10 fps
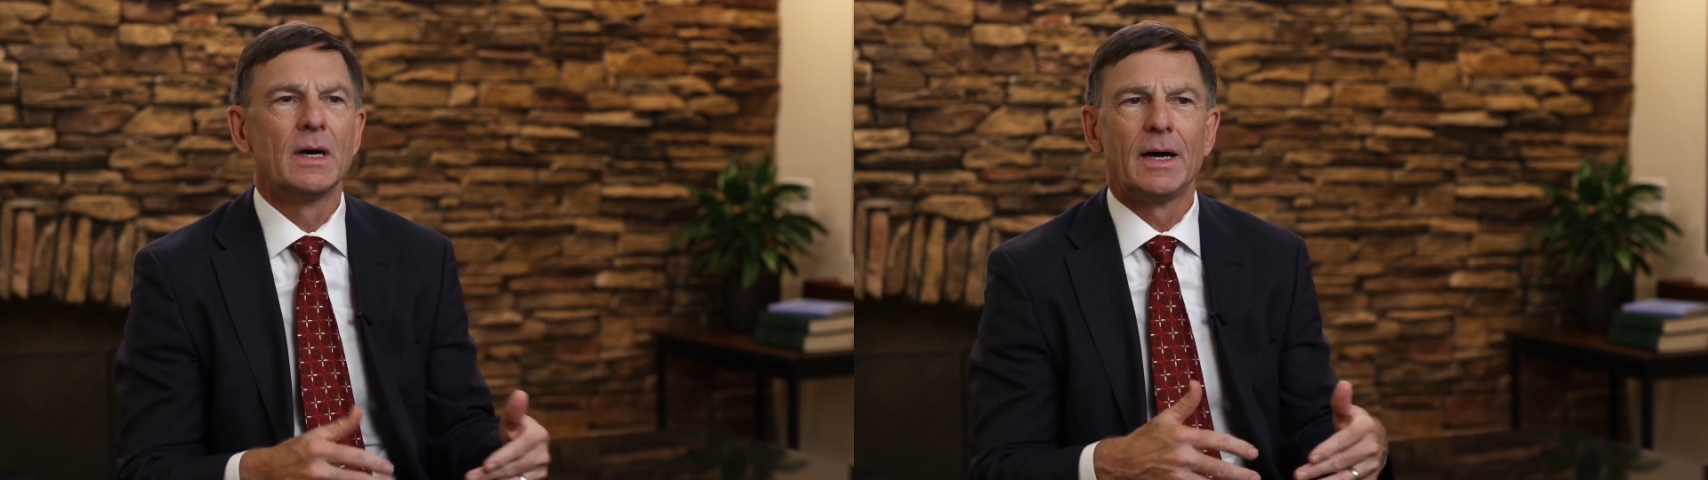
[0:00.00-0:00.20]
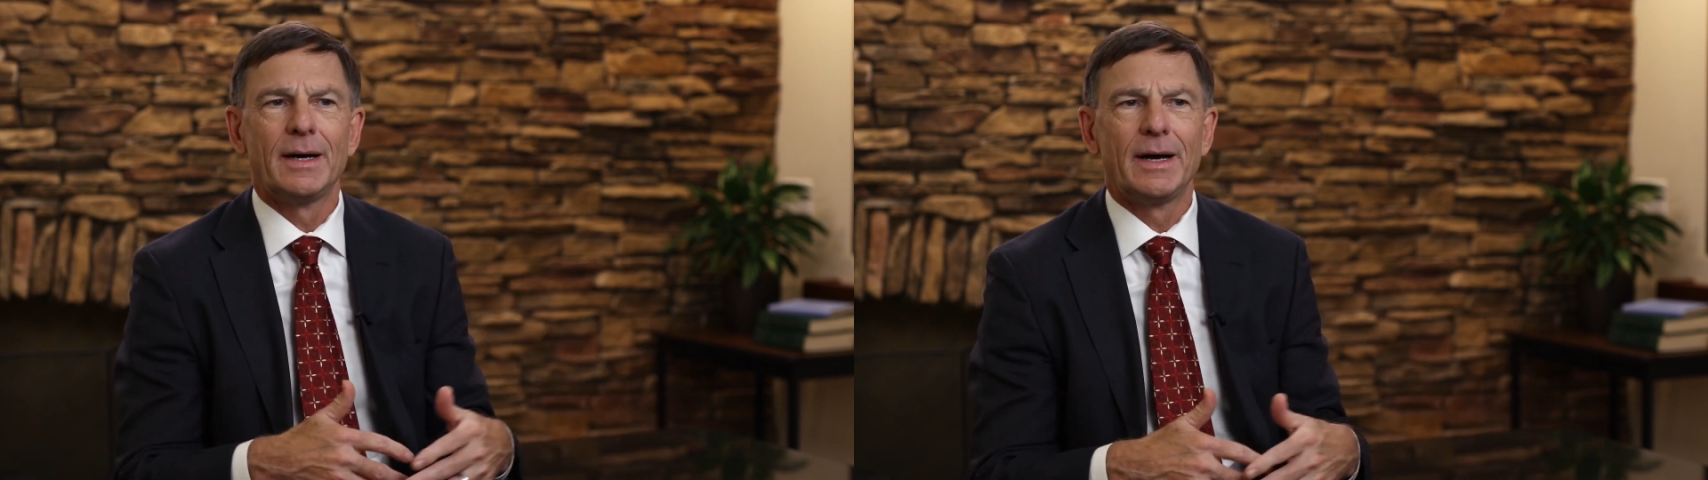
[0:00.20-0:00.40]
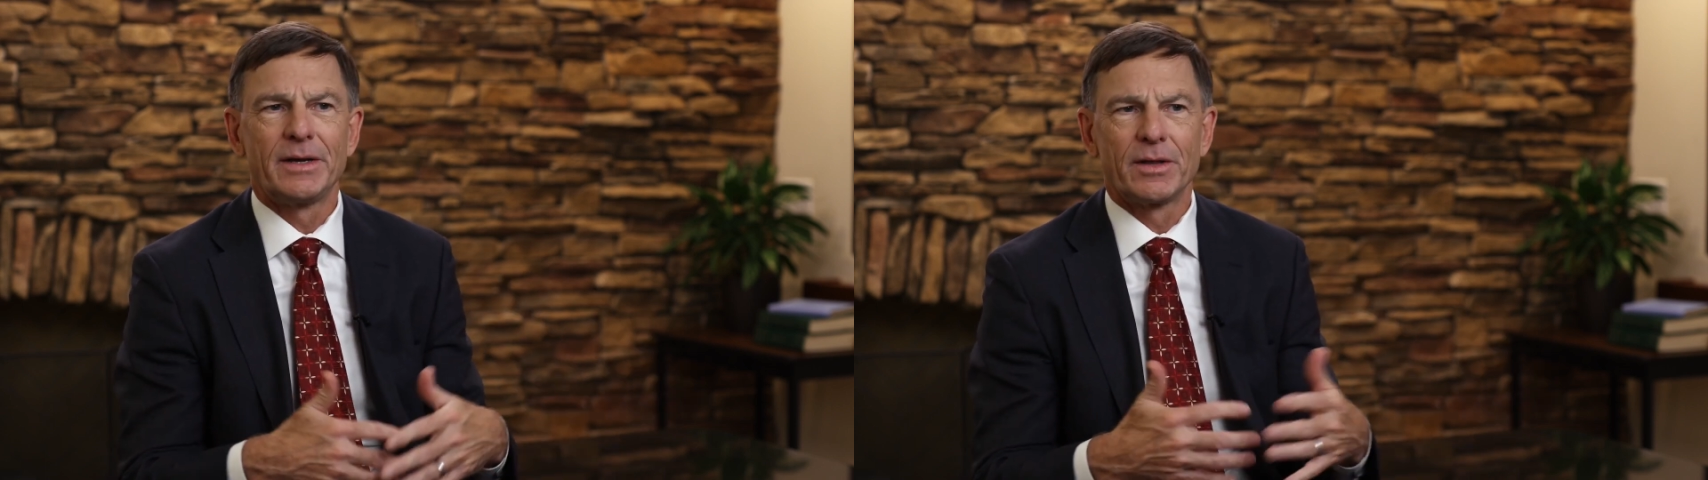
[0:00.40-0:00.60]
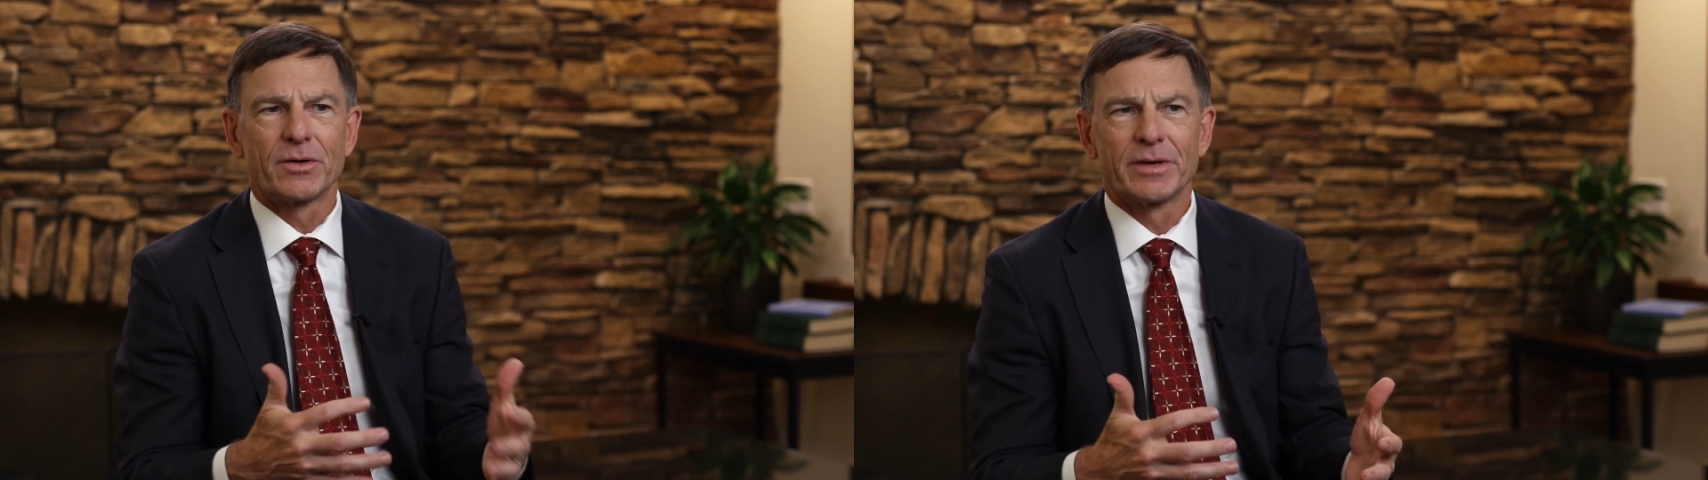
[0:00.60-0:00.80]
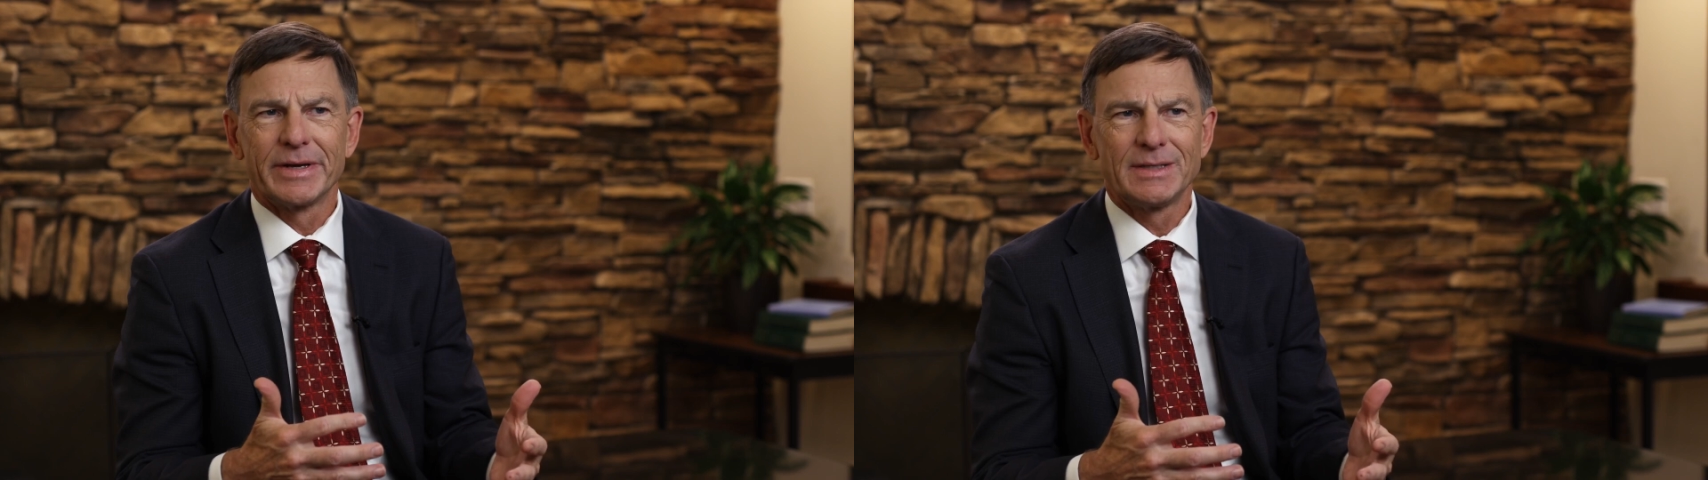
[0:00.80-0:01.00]

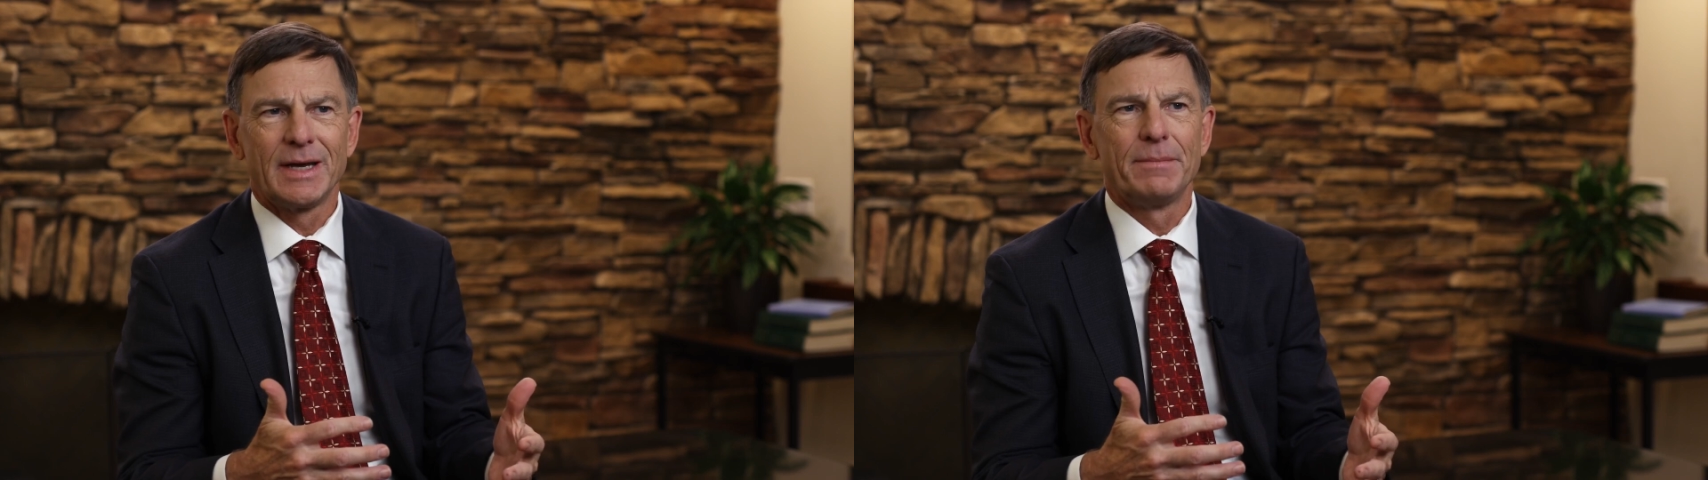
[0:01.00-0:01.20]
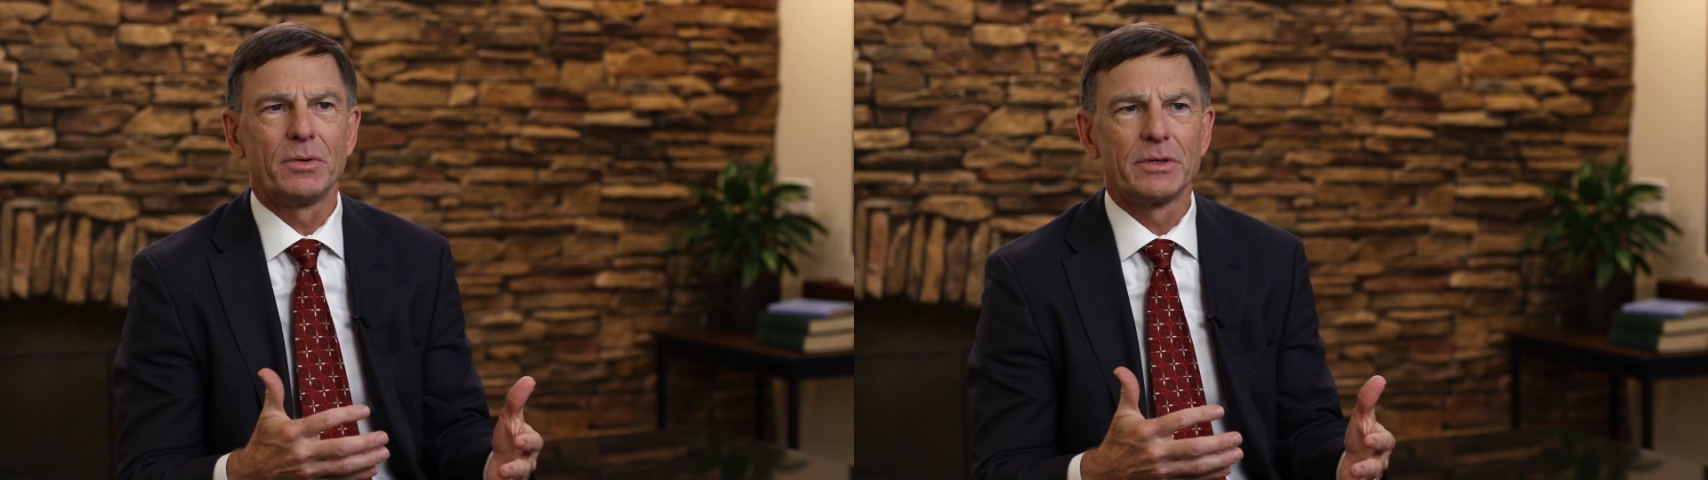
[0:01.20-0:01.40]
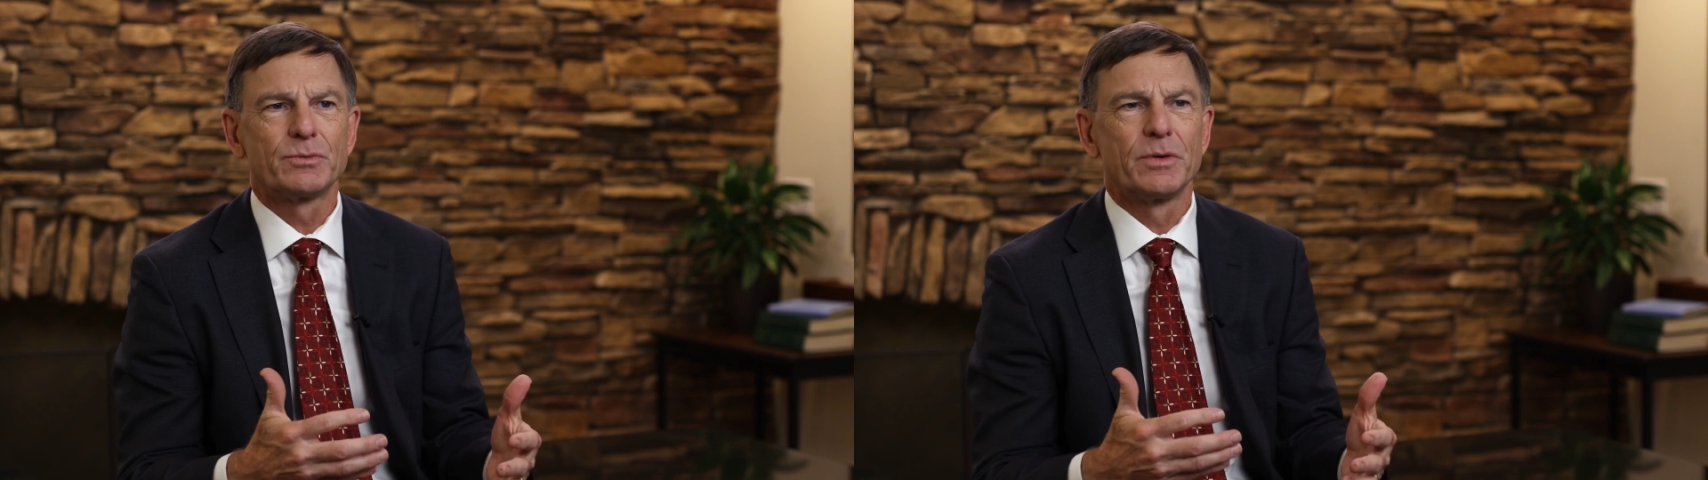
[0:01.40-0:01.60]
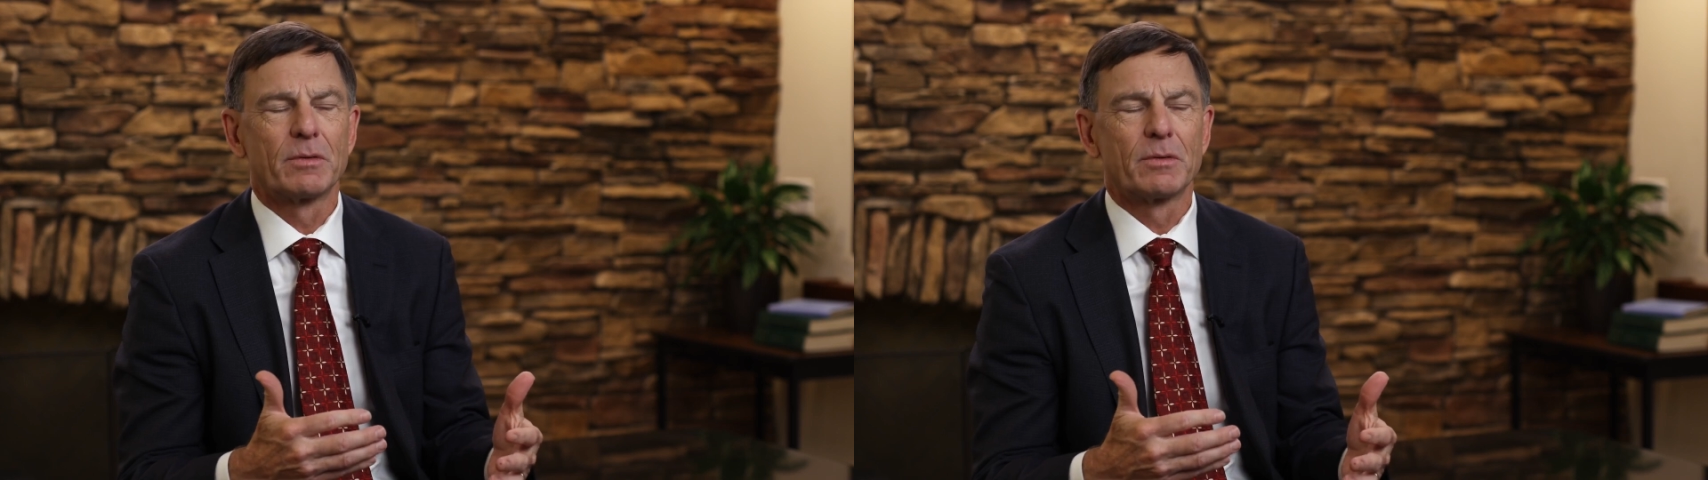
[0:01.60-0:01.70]
Another example is we